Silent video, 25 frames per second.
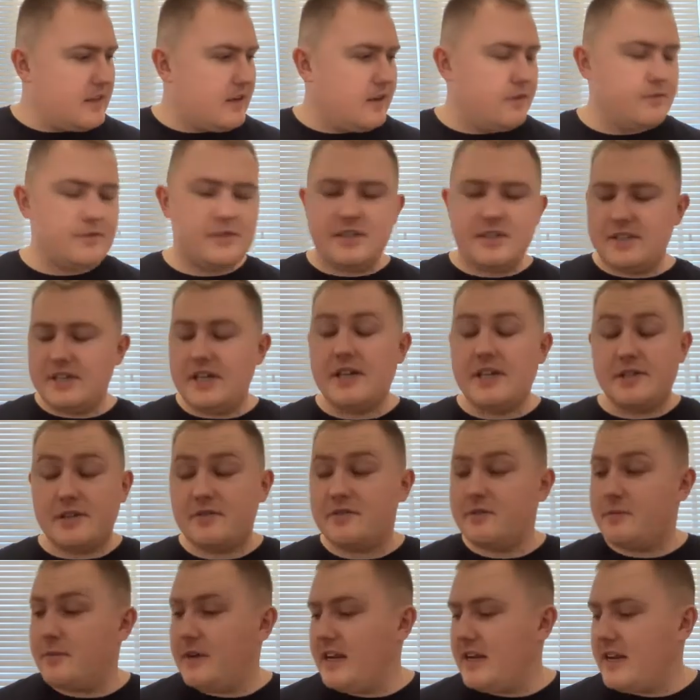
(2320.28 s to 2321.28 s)
obviously it's easier
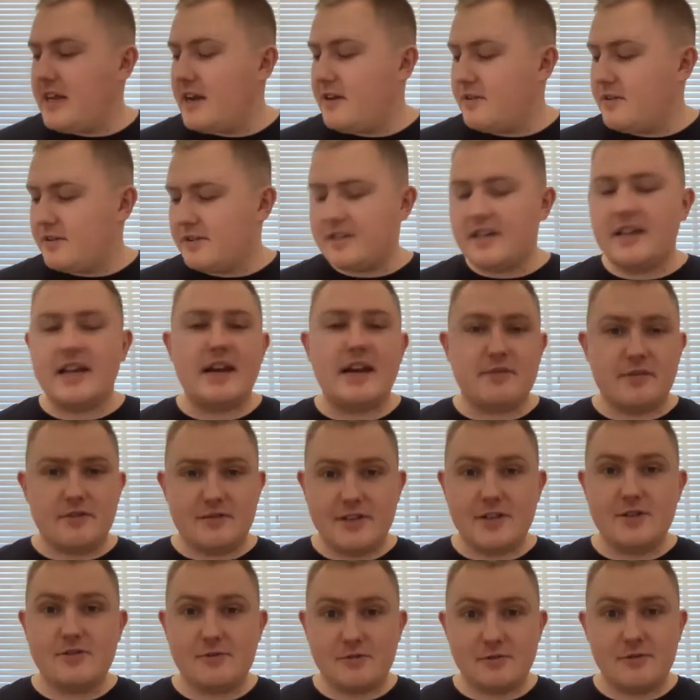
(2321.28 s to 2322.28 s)
for me now because I have a
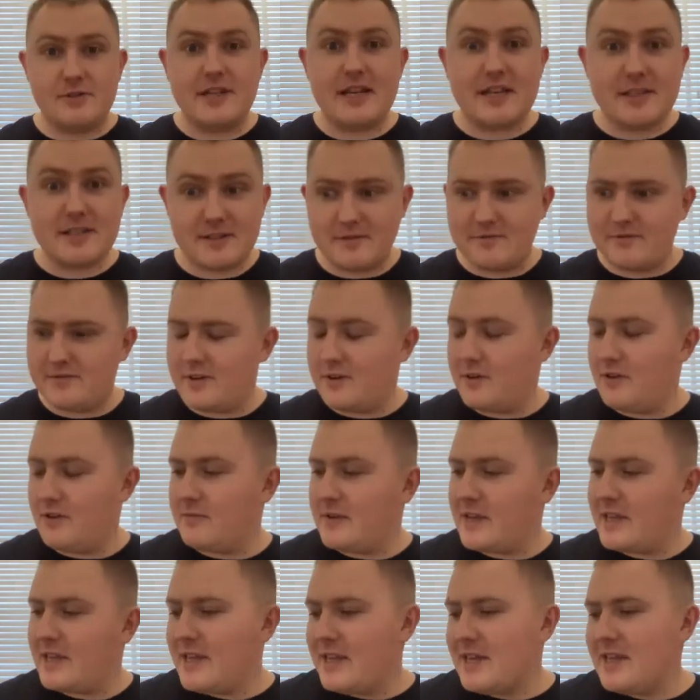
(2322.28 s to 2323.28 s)
literal desk in front of
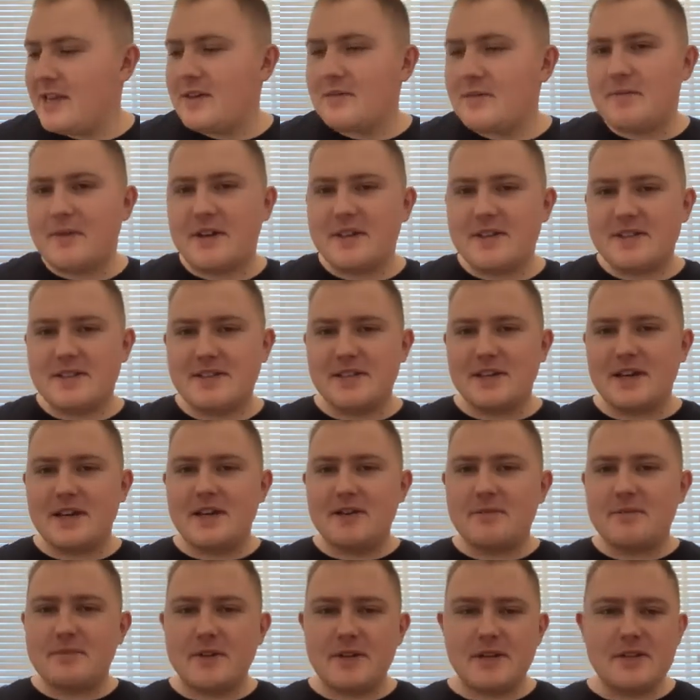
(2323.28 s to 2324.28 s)
me, but
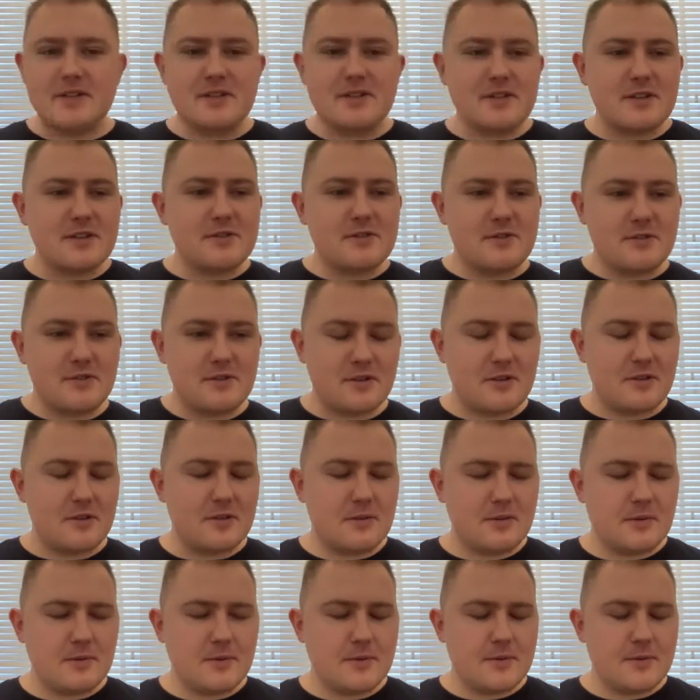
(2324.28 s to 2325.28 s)
it's good
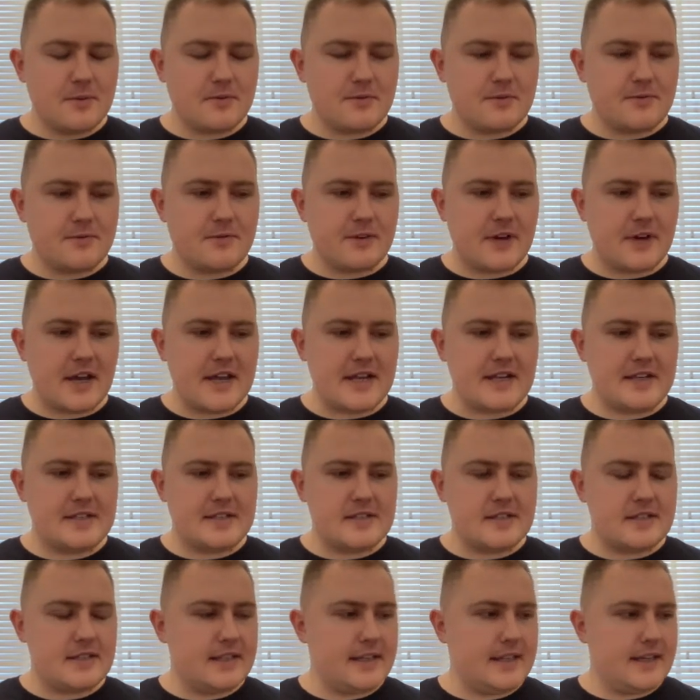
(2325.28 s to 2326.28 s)
to
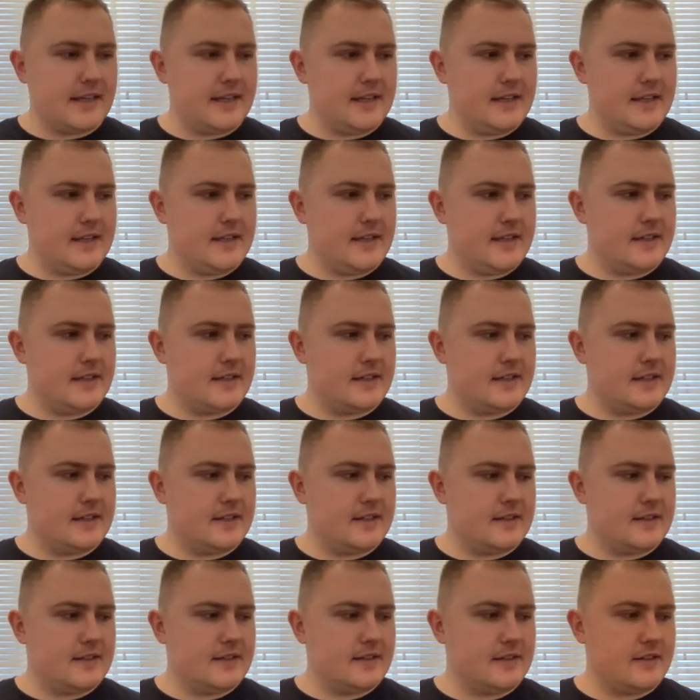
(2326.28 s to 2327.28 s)
find
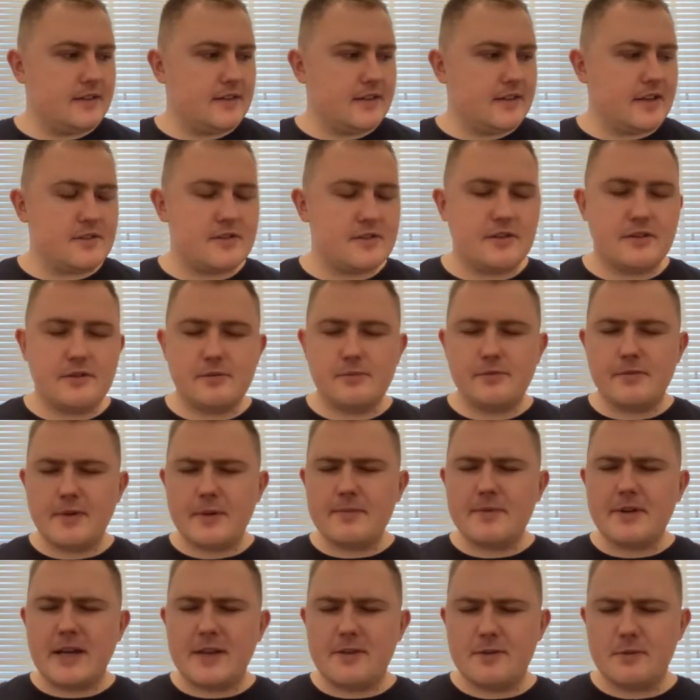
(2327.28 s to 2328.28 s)
okay, so
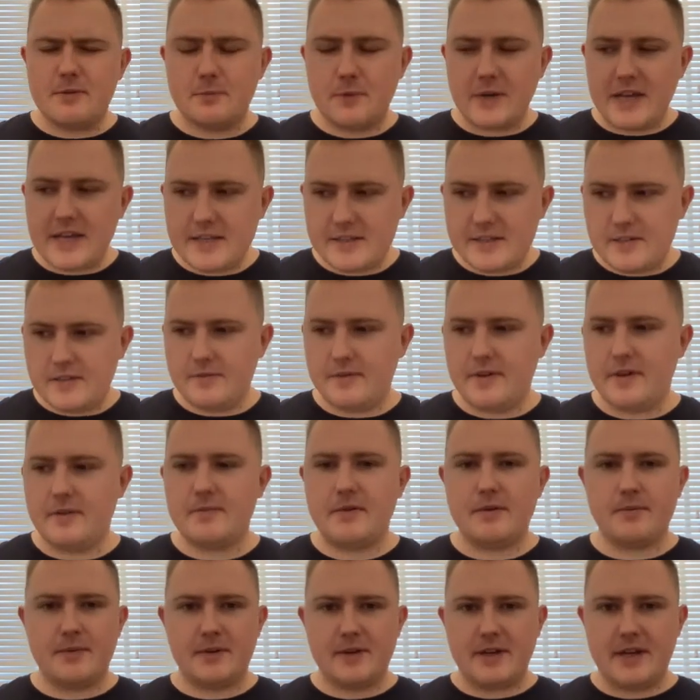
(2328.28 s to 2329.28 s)
remember like the weight of it,
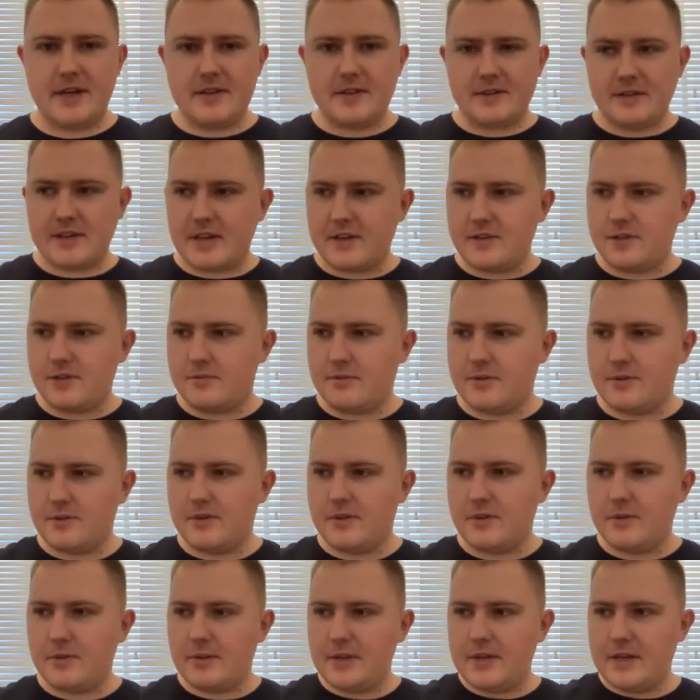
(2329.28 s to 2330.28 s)
remember like, okay, so we've
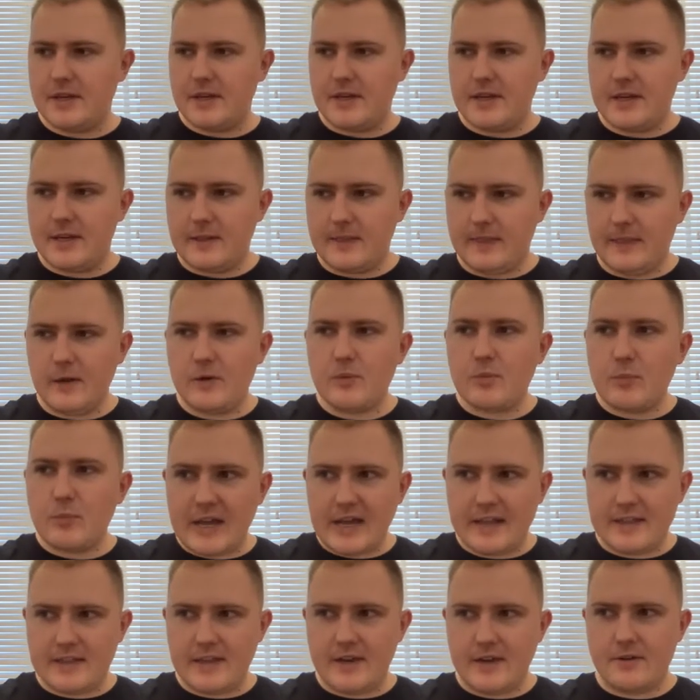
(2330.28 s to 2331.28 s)
got a
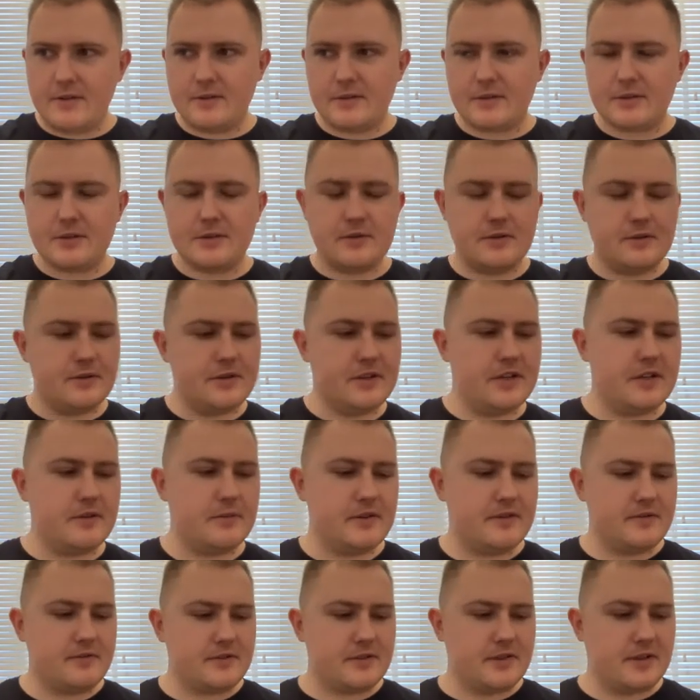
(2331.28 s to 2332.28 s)
notepad there in the corner,
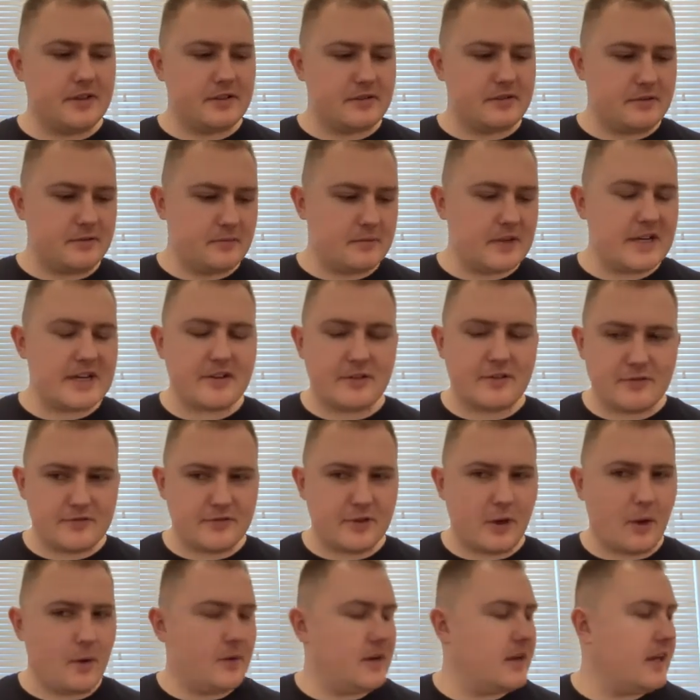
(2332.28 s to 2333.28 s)
we've got
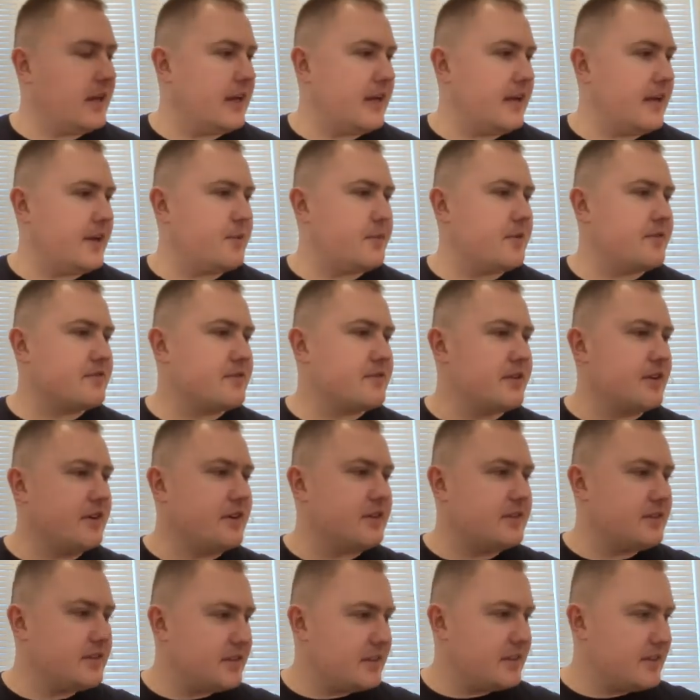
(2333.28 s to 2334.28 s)
microphone here, we've
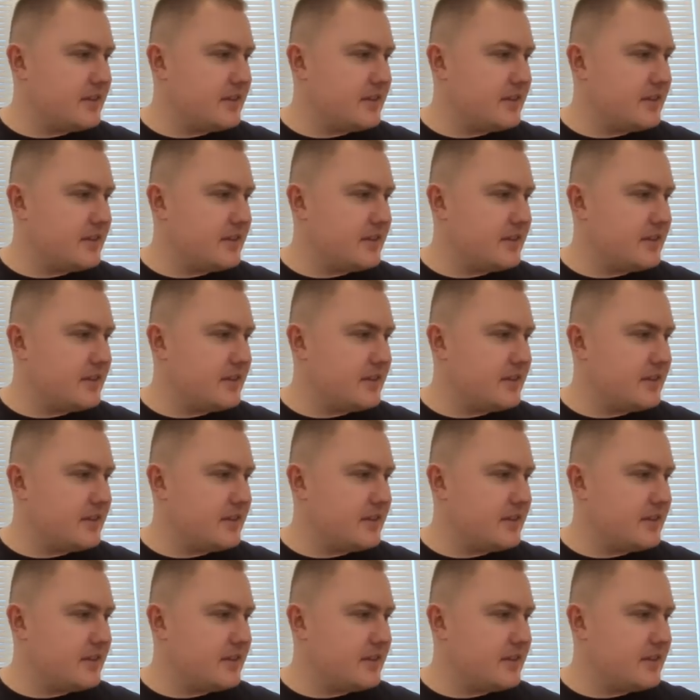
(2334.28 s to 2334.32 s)
got